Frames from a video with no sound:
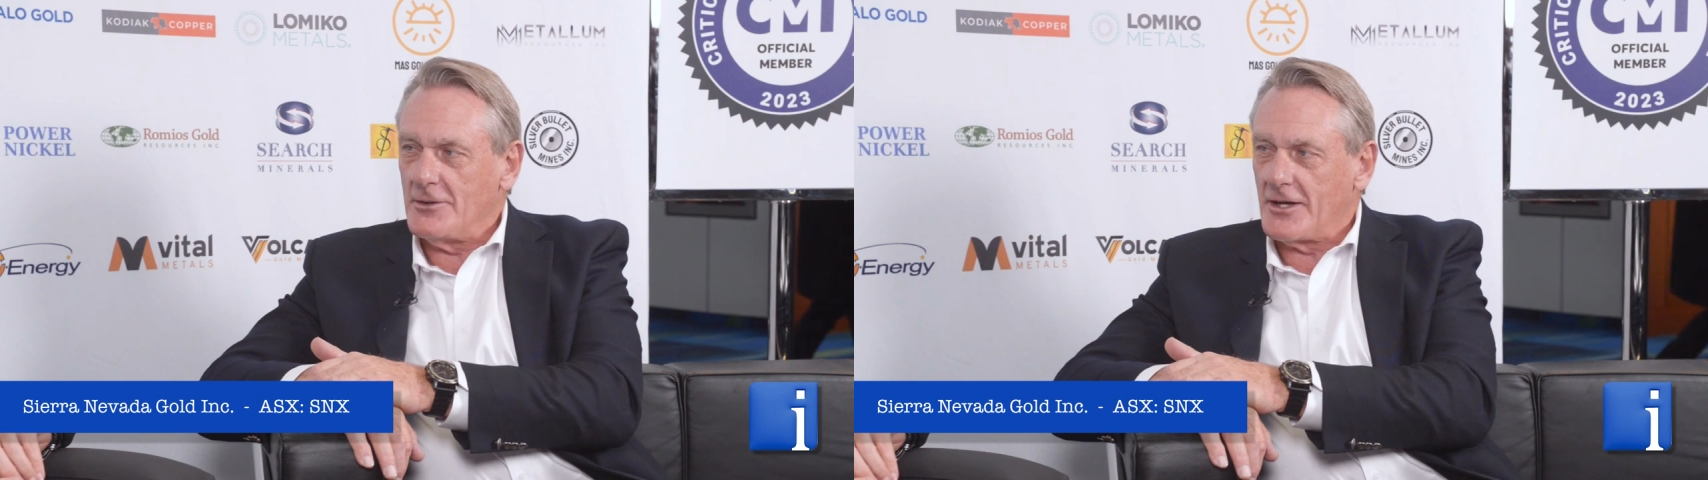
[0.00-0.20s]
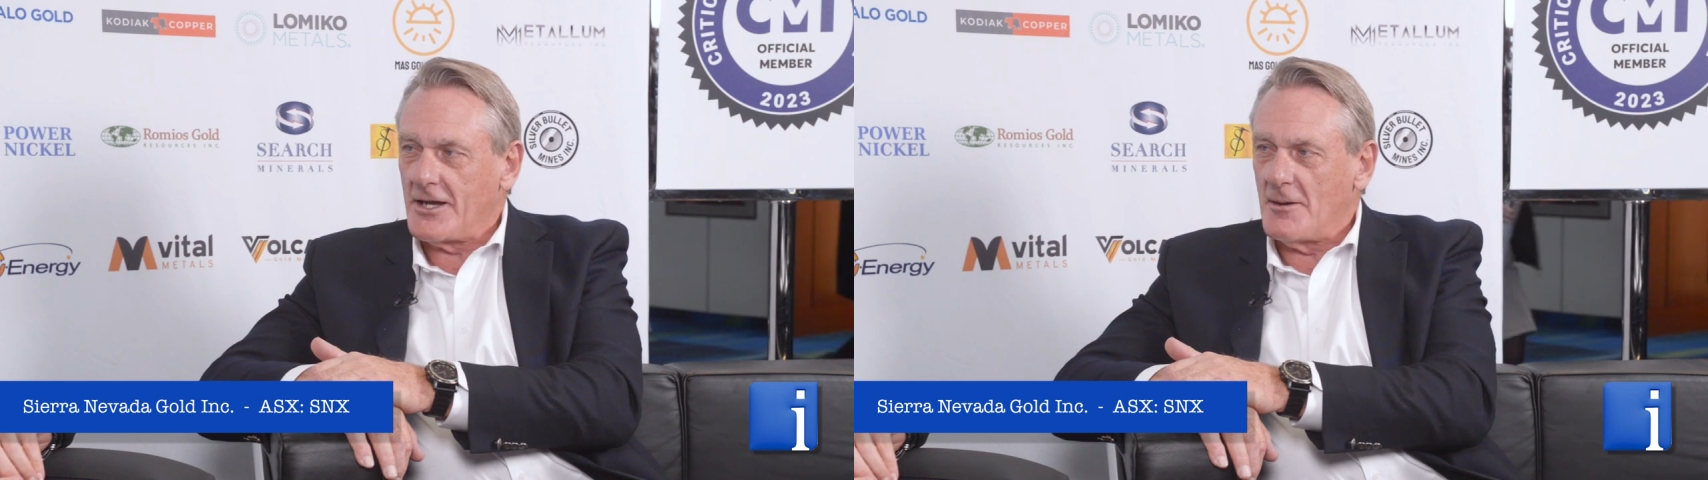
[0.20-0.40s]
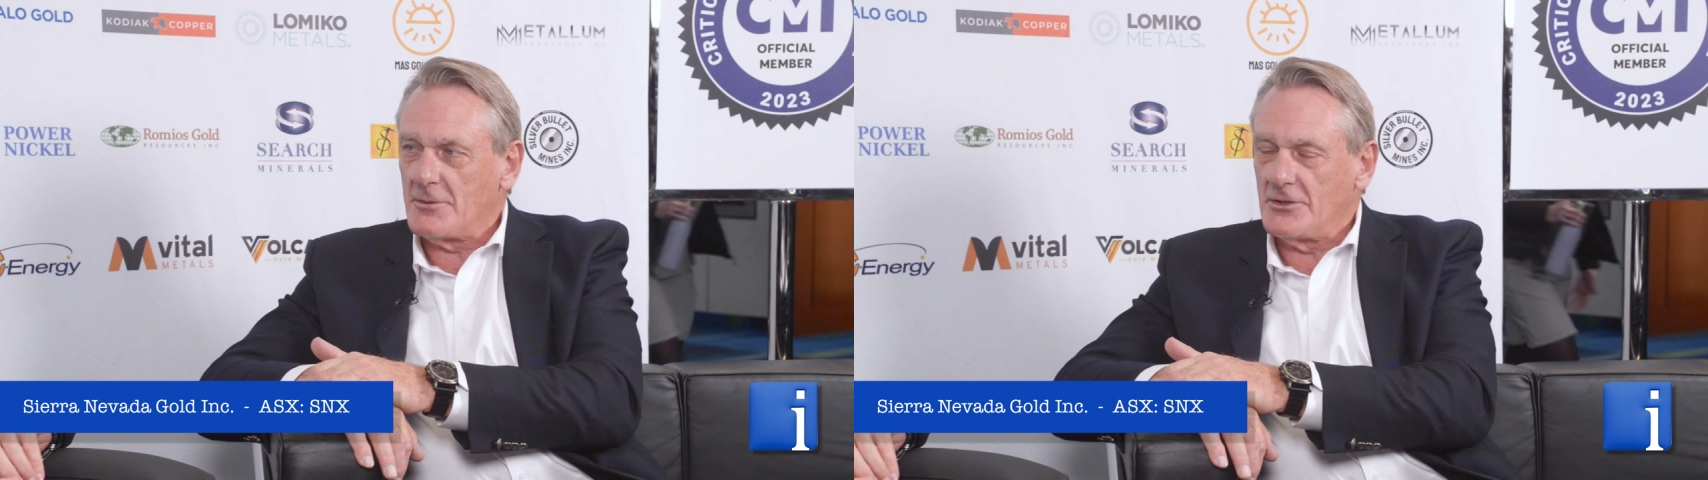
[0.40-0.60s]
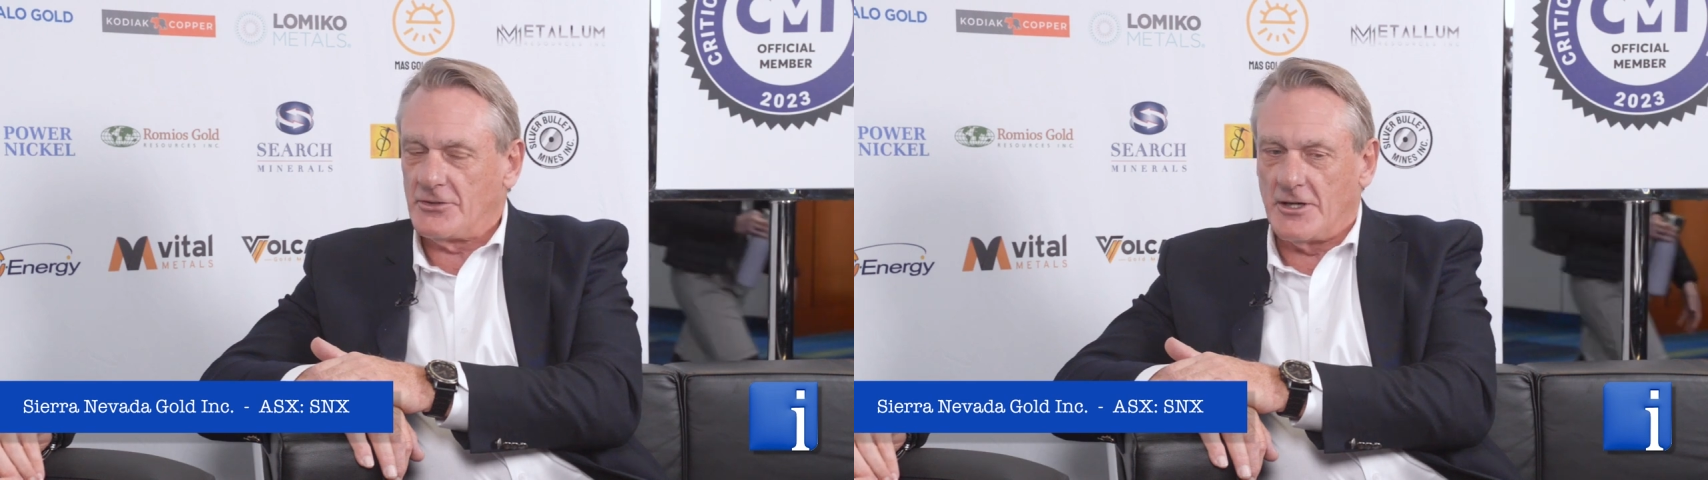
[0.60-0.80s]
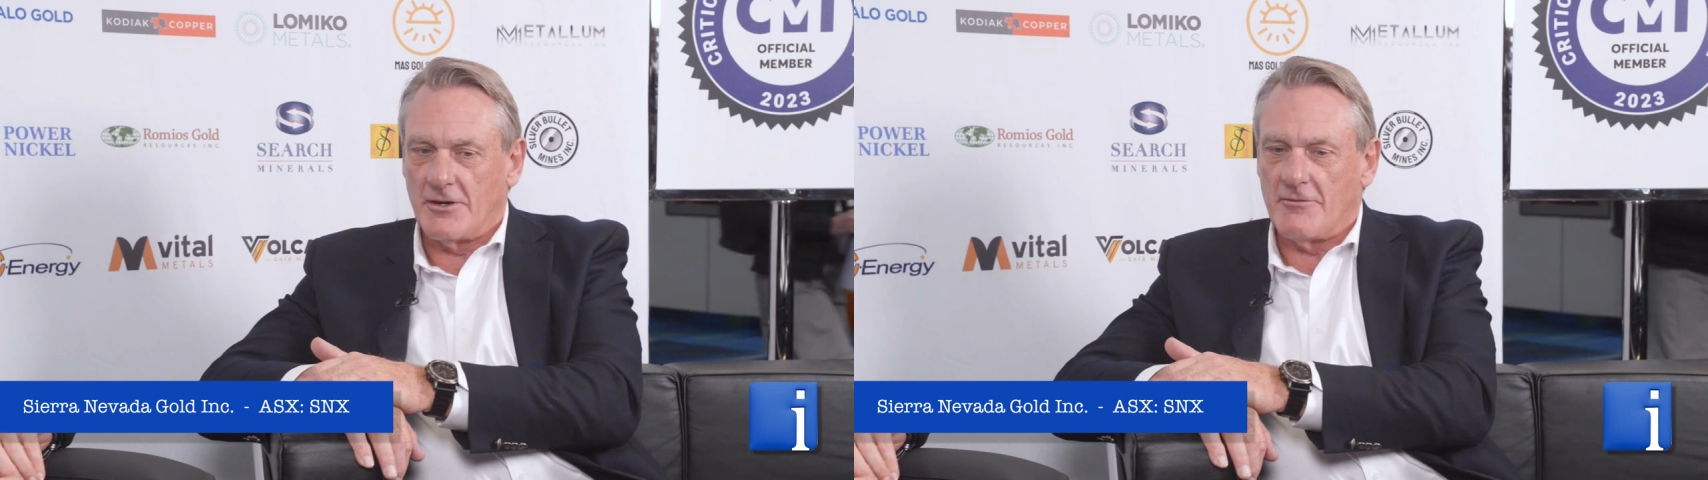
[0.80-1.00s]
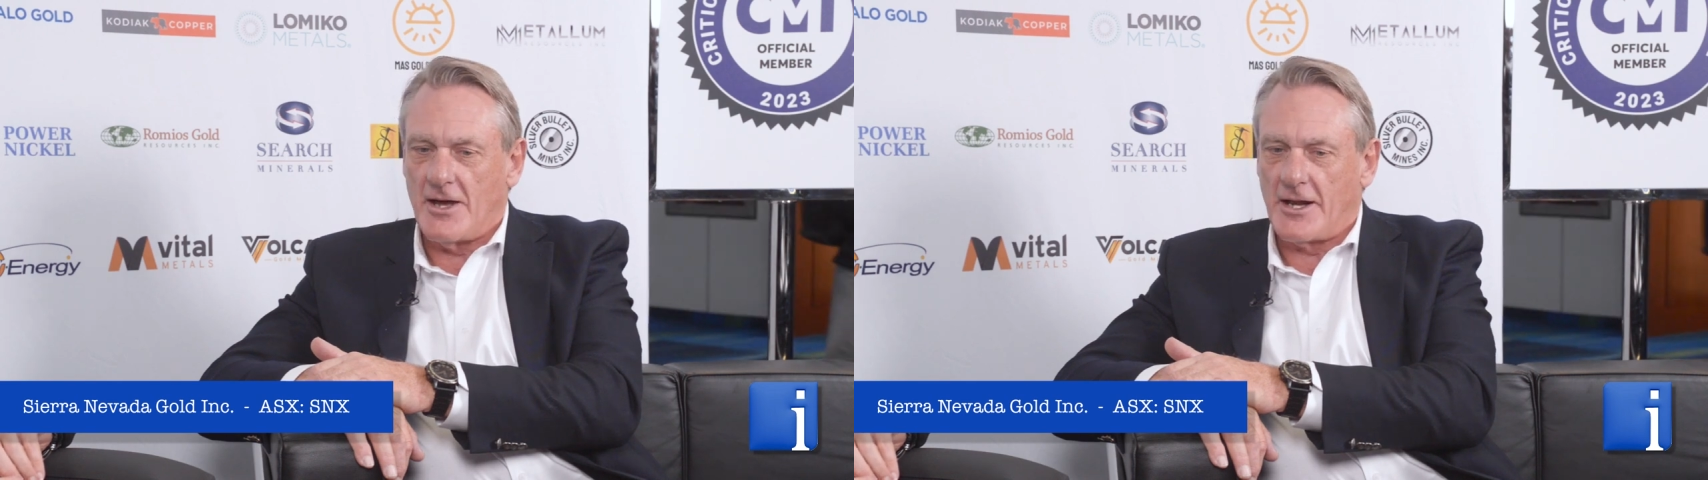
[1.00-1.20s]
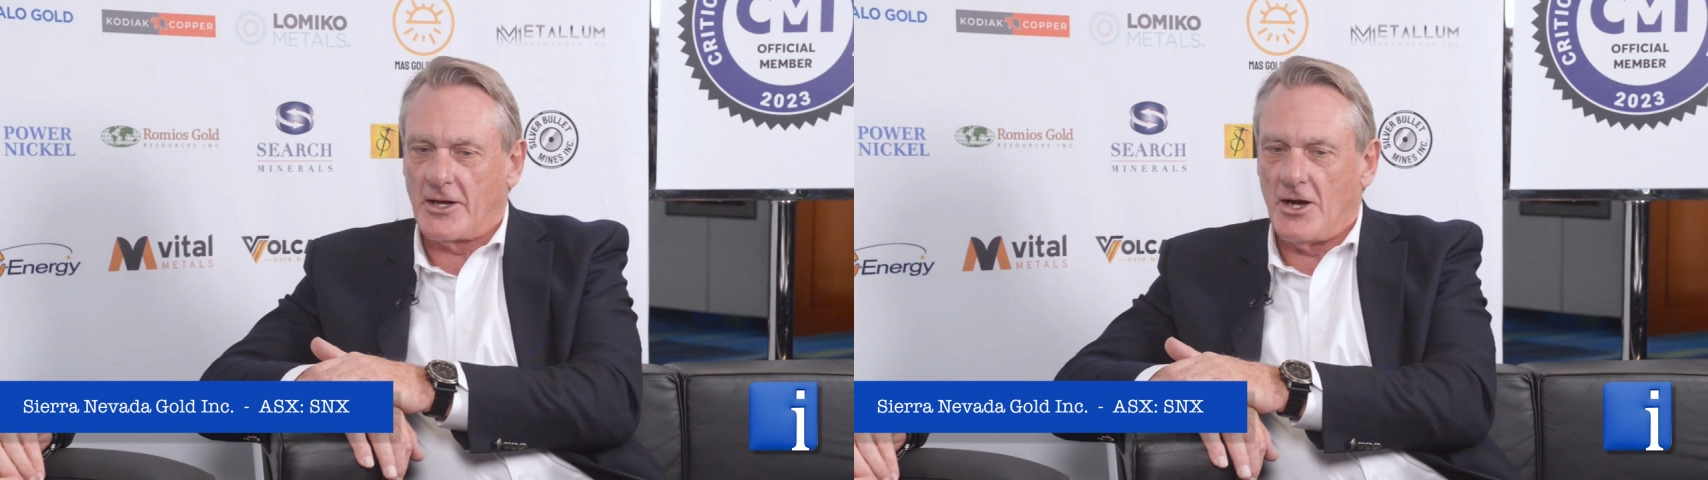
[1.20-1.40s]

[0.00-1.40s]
with the company Sierra Nevada